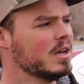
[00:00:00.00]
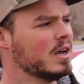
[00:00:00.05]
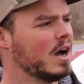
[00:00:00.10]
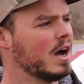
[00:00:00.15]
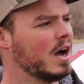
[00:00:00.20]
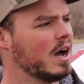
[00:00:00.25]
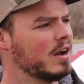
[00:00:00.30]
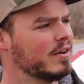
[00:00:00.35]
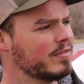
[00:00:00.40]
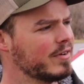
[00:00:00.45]

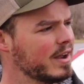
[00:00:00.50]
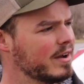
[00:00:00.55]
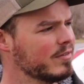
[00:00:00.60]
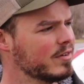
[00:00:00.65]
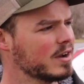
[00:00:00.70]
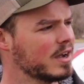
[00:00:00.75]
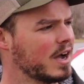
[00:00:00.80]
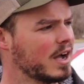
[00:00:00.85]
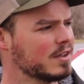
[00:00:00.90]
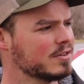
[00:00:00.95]
And if I
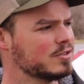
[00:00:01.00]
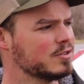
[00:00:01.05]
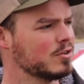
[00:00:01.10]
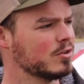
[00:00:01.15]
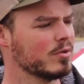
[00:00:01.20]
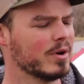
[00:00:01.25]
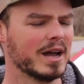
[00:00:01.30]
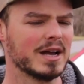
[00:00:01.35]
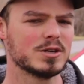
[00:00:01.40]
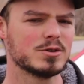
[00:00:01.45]
ever got to
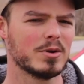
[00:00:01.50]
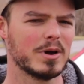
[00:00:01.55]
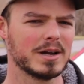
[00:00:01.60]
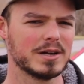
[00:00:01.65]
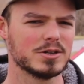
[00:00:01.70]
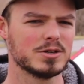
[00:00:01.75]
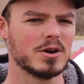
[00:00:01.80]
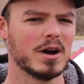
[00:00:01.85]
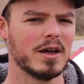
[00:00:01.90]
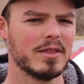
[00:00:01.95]
a range where I
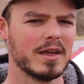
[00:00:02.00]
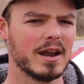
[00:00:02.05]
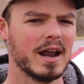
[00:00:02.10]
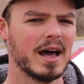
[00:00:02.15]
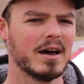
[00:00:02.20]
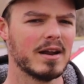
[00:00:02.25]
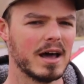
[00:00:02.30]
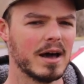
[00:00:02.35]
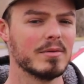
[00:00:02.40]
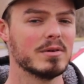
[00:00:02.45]
could try that
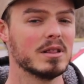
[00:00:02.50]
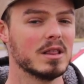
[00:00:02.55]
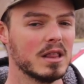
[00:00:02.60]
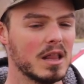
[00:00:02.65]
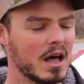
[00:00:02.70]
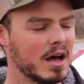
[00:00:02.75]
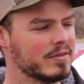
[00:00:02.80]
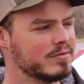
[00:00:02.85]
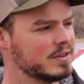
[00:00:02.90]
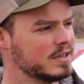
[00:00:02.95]
out, I would
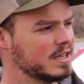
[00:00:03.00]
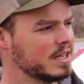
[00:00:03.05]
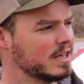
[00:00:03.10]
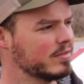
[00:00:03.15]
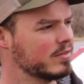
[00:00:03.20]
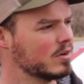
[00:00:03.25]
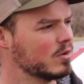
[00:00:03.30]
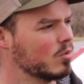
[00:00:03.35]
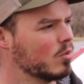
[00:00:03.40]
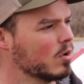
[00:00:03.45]
love to
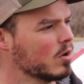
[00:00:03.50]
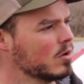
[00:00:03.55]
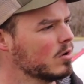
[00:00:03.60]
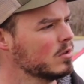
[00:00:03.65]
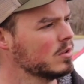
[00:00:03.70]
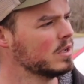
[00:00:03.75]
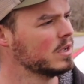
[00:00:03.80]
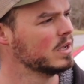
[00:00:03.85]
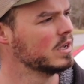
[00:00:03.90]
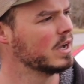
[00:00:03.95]
give it a whirl.